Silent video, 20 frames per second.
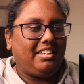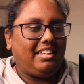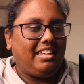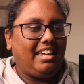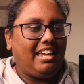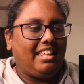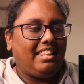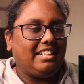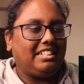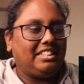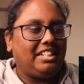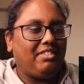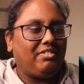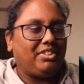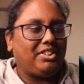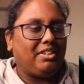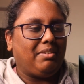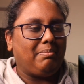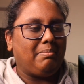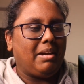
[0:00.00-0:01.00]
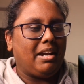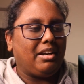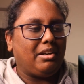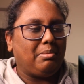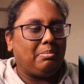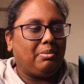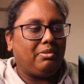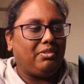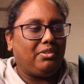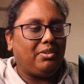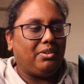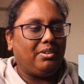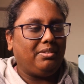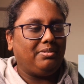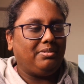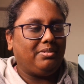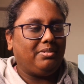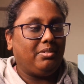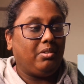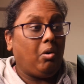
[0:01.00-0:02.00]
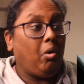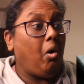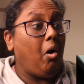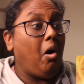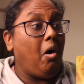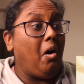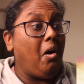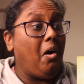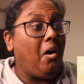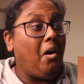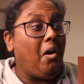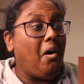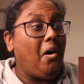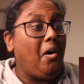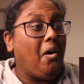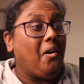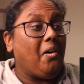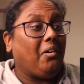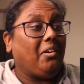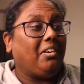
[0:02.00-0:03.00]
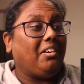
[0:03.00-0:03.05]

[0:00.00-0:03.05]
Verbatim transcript: Yeah, that's never stopped Mando before. Oh!